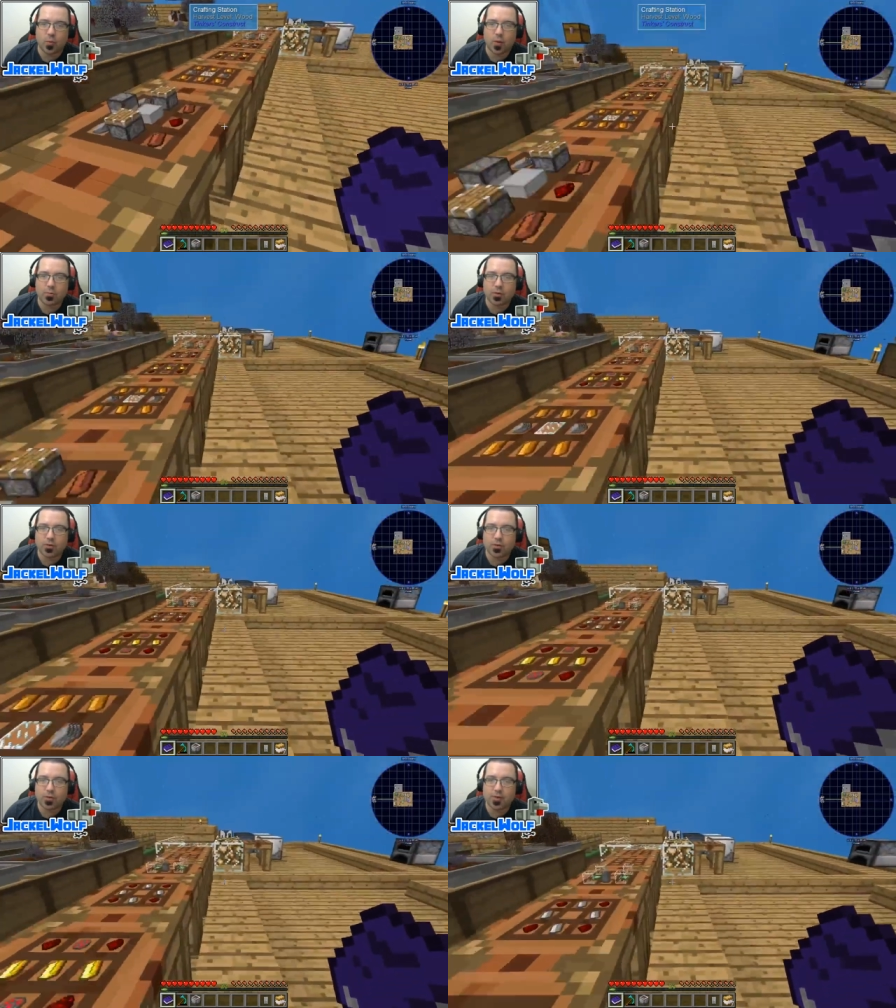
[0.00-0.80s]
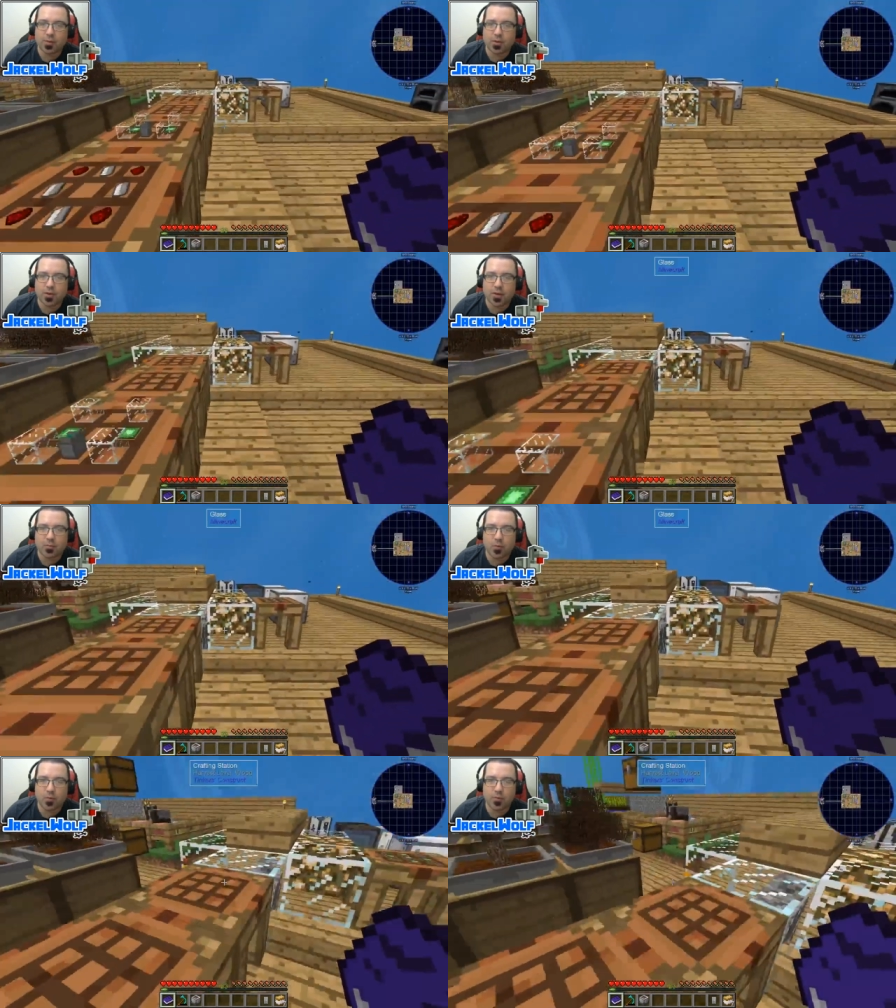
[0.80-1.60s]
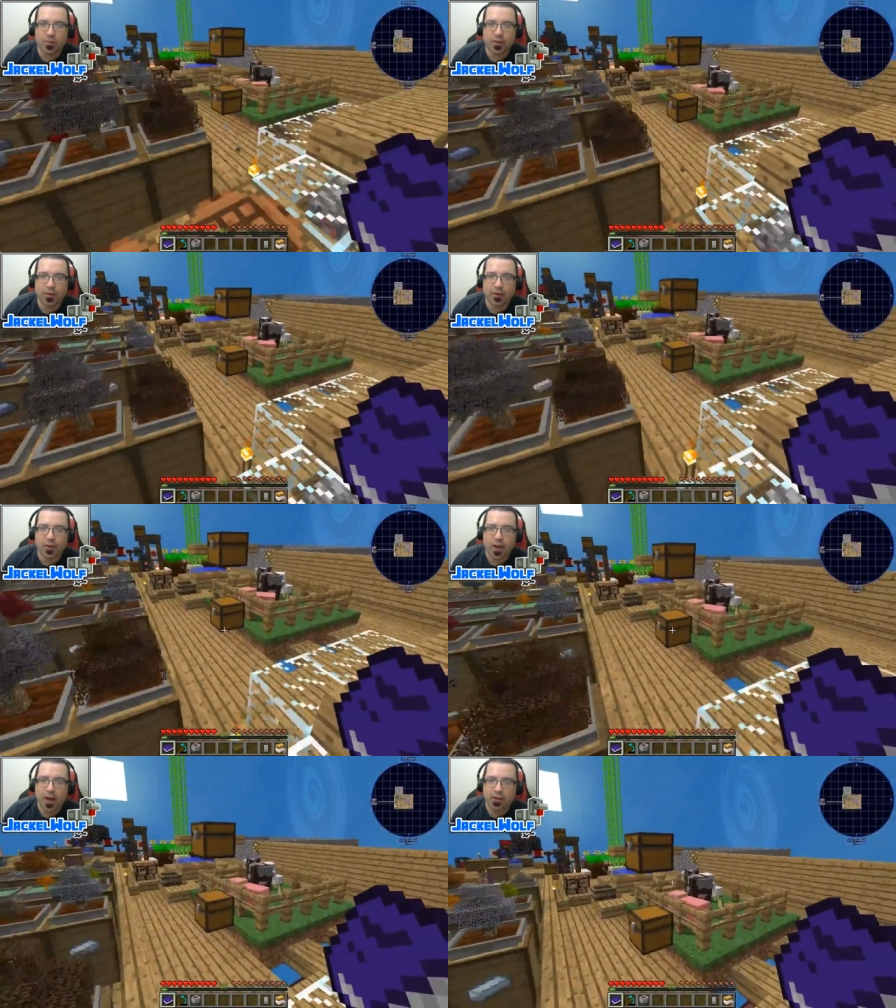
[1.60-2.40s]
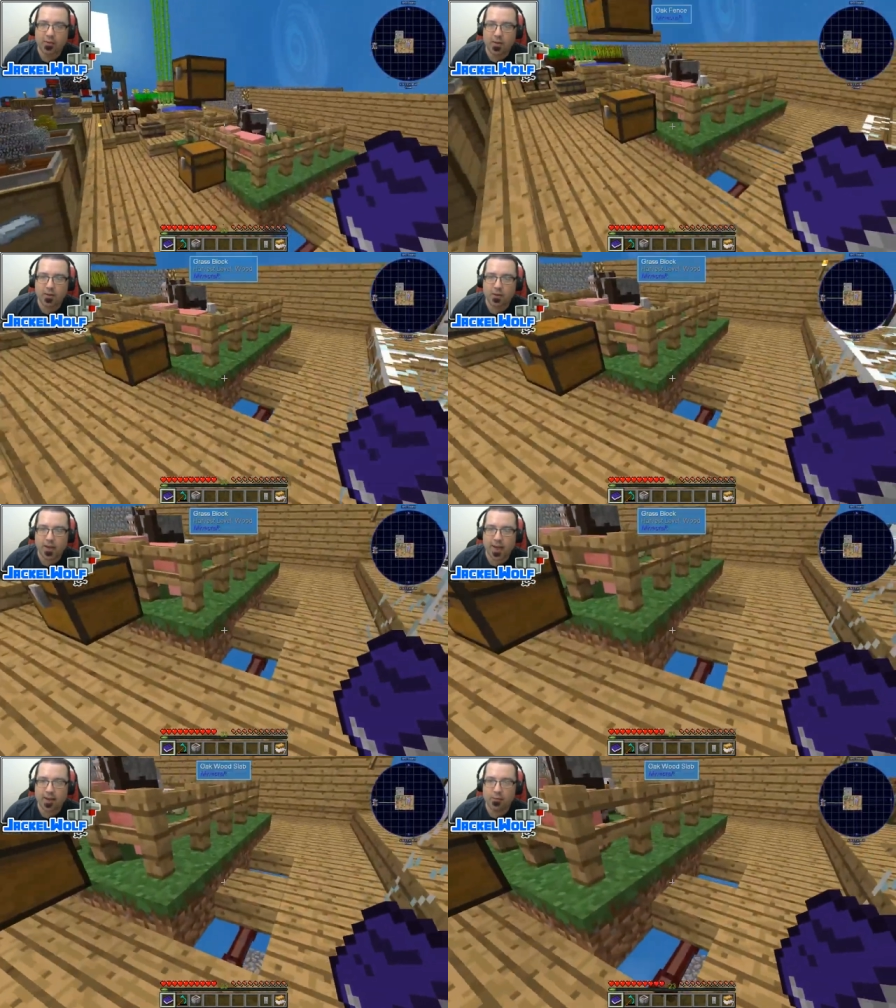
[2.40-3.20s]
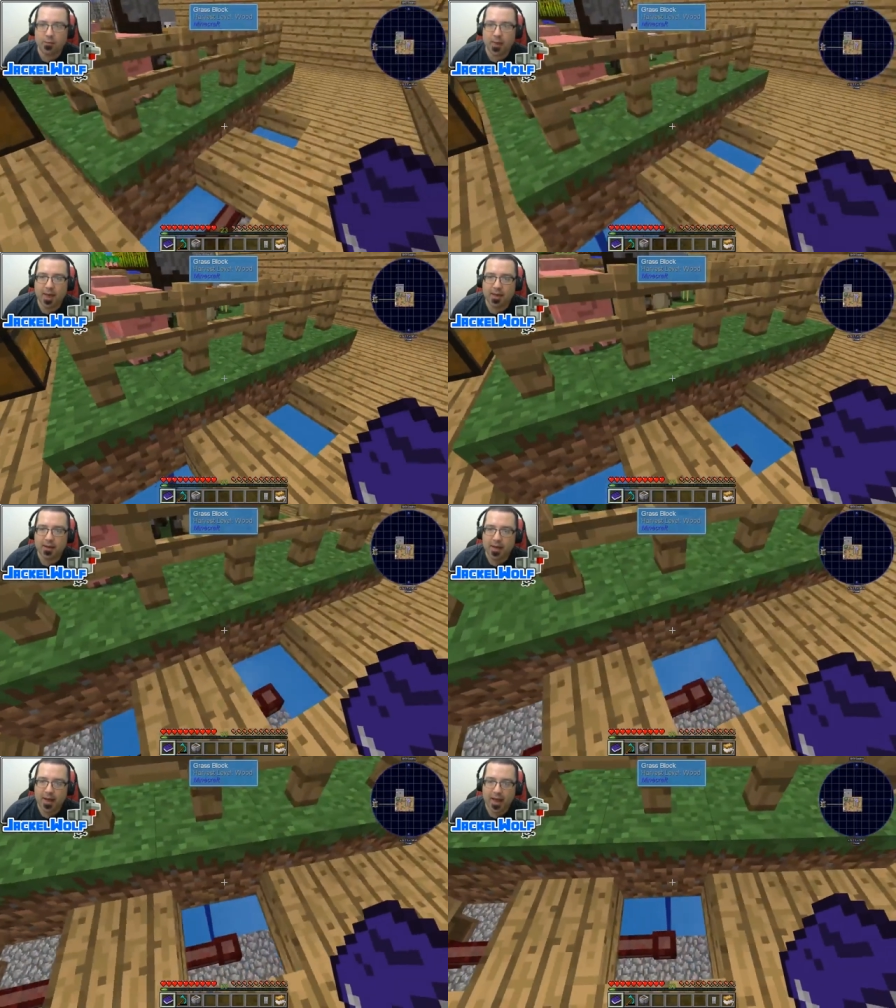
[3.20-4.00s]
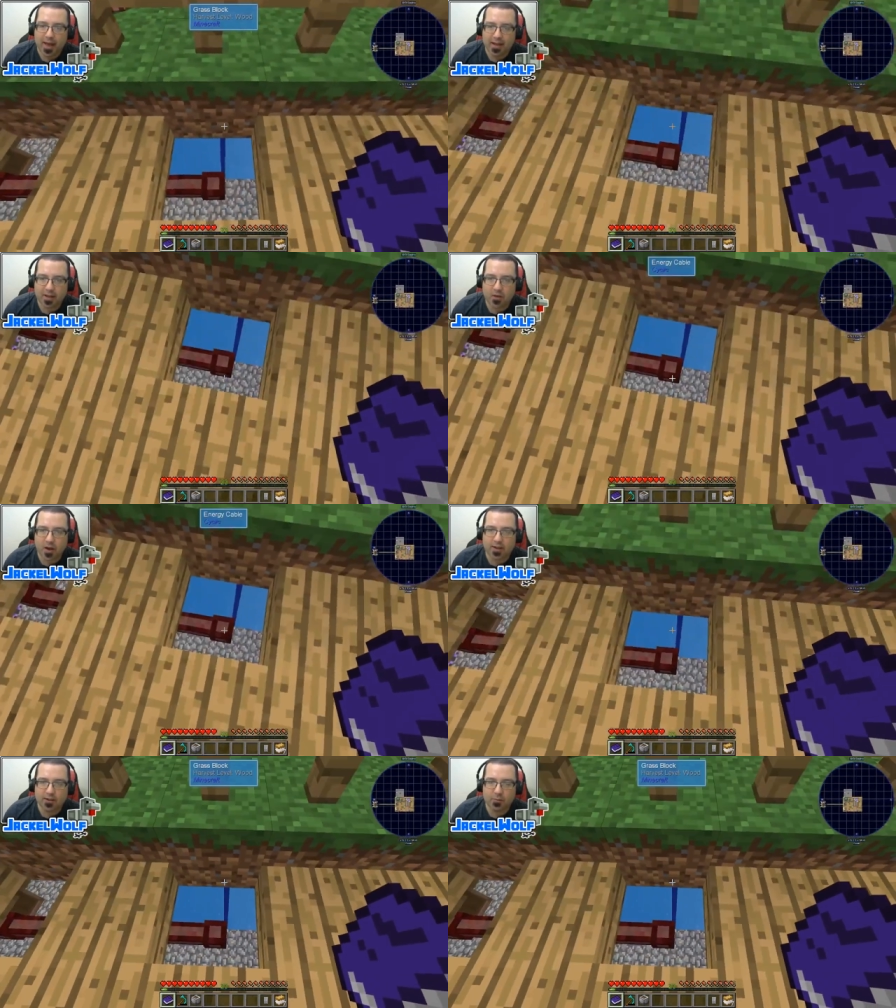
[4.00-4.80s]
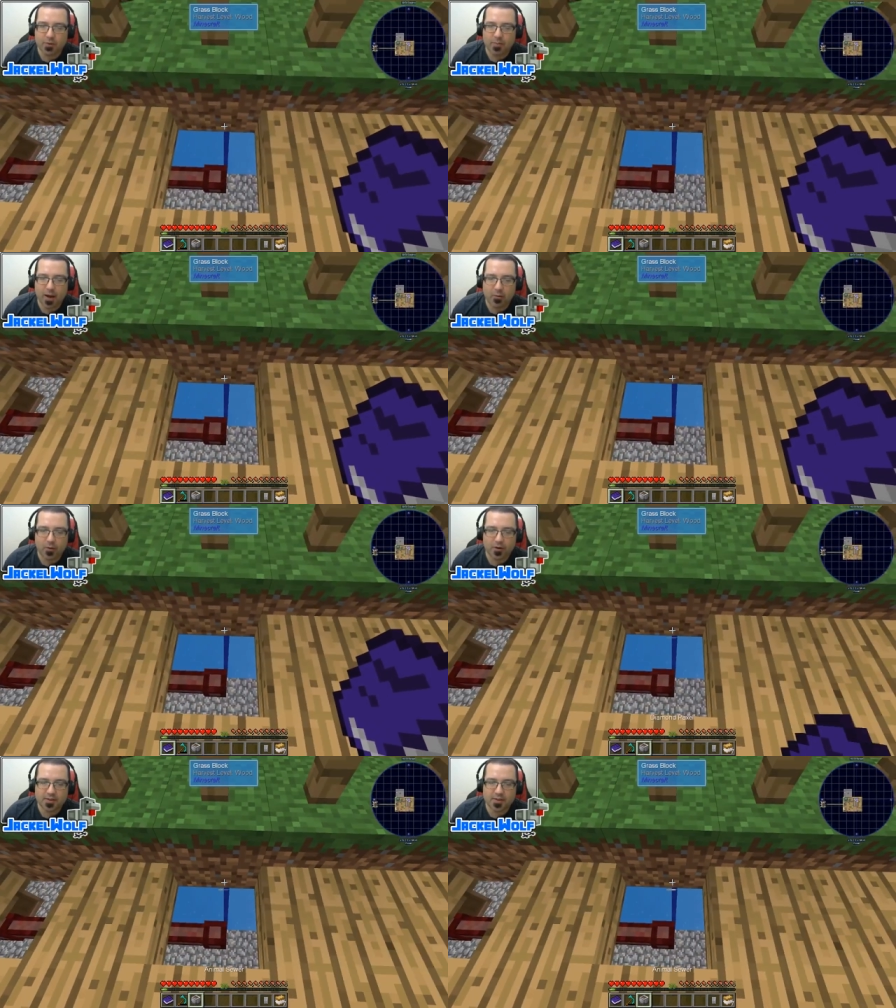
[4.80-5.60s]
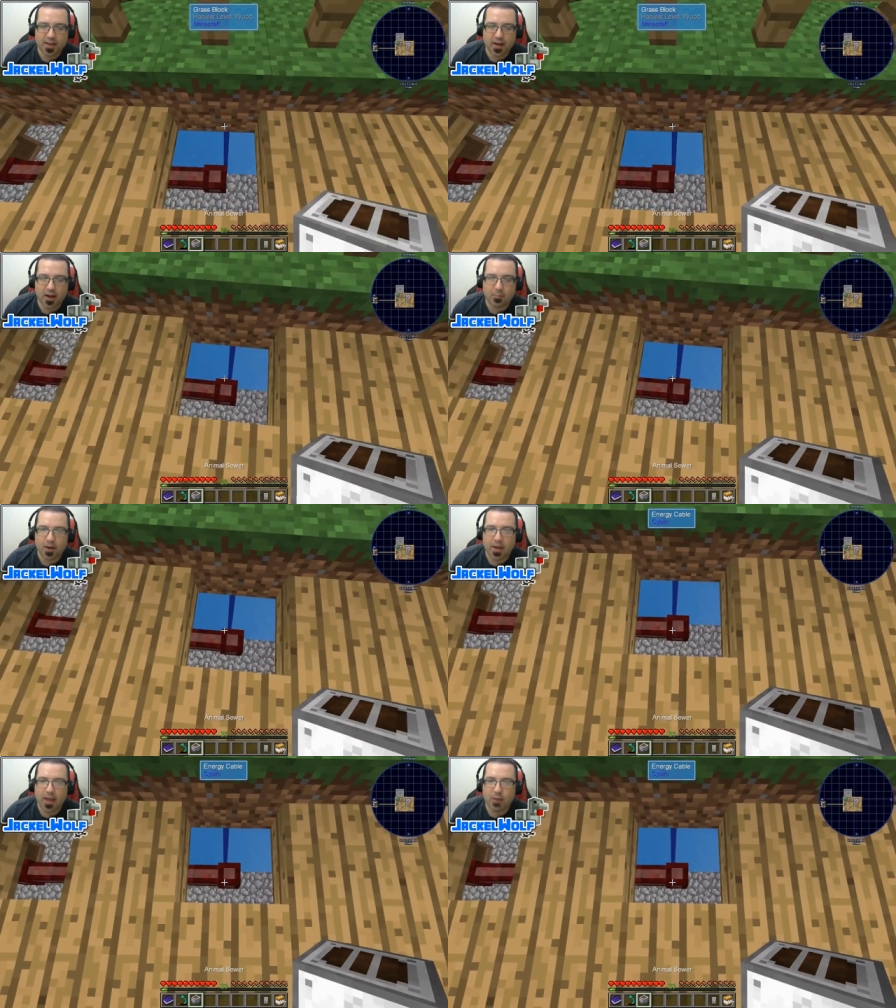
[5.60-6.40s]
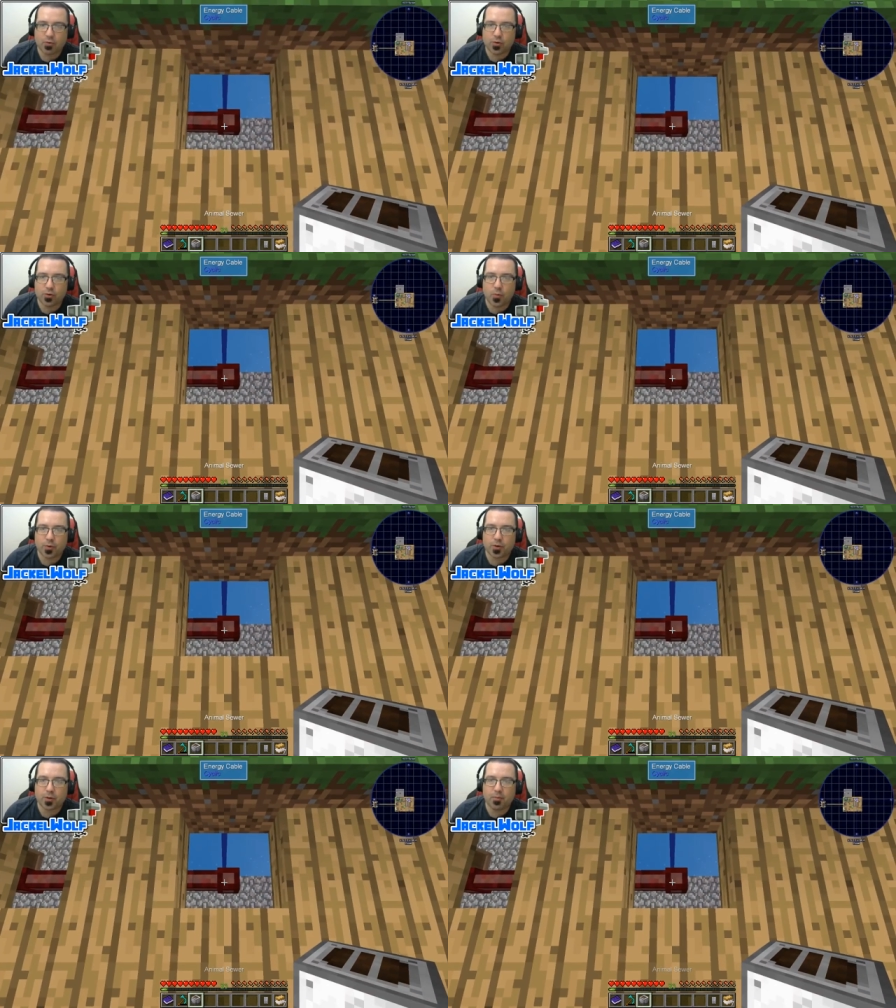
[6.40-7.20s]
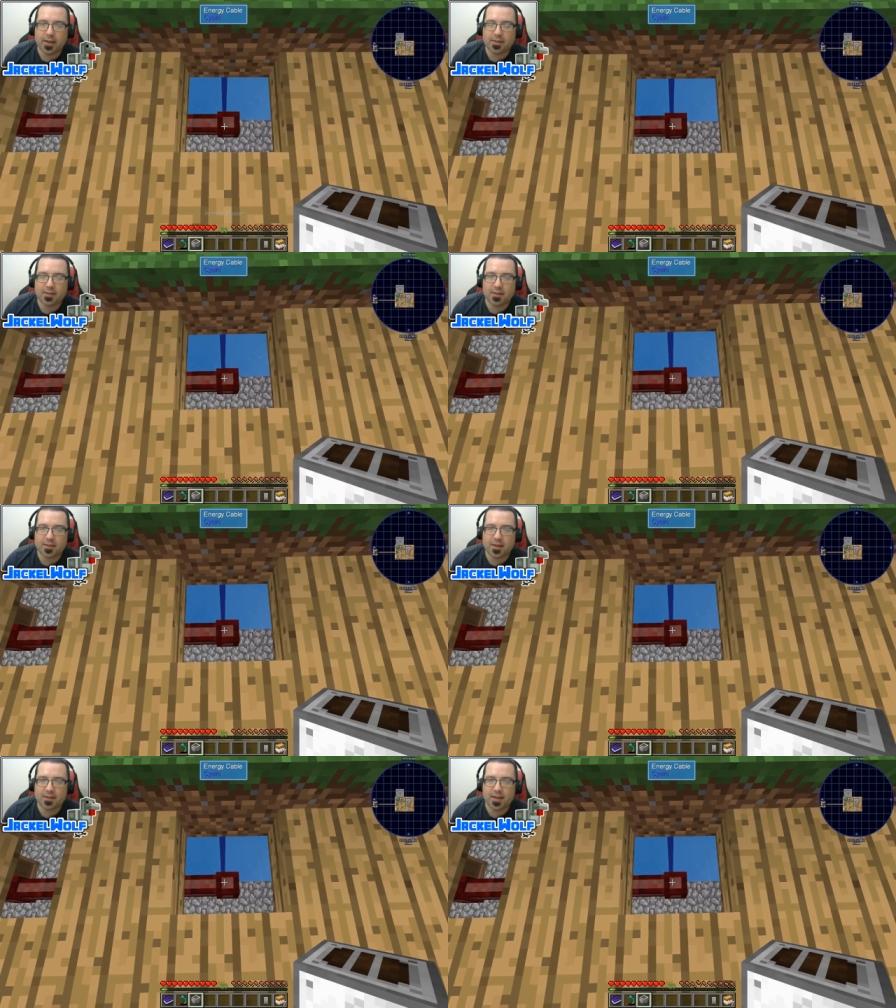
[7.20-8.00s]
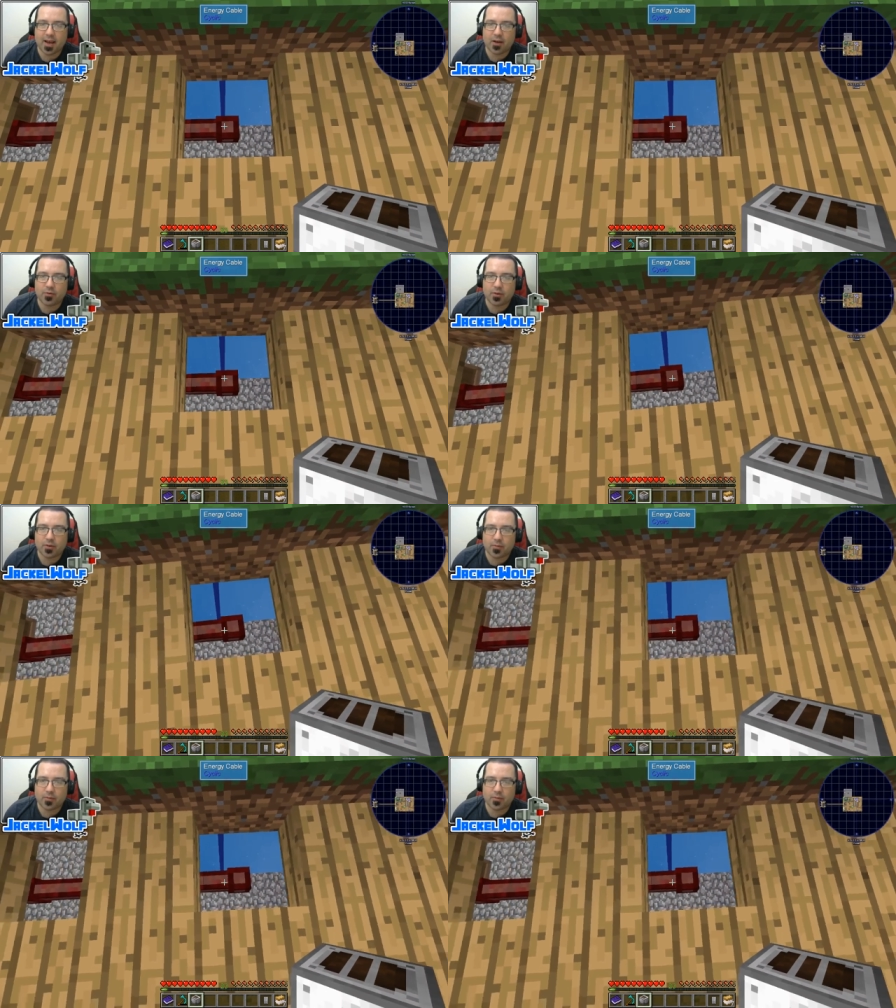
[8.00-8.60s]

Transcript: what I'm going to do is I'm going to come over here to my little animal pen, and I've got a little bit of power set up, and we're going to go, we're going to place this down